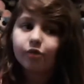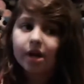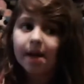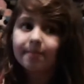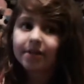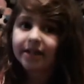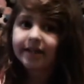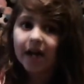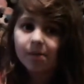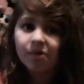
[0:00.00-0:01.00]
or an empty
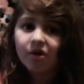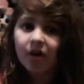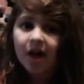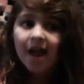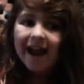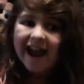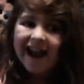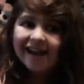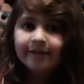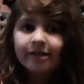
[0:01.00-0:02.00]
table
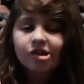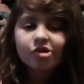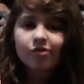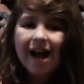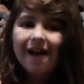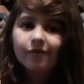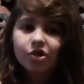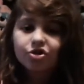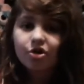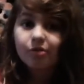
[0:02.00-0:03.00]
and I think you
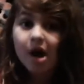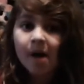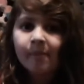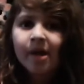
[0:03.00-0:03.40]
haven't showed up.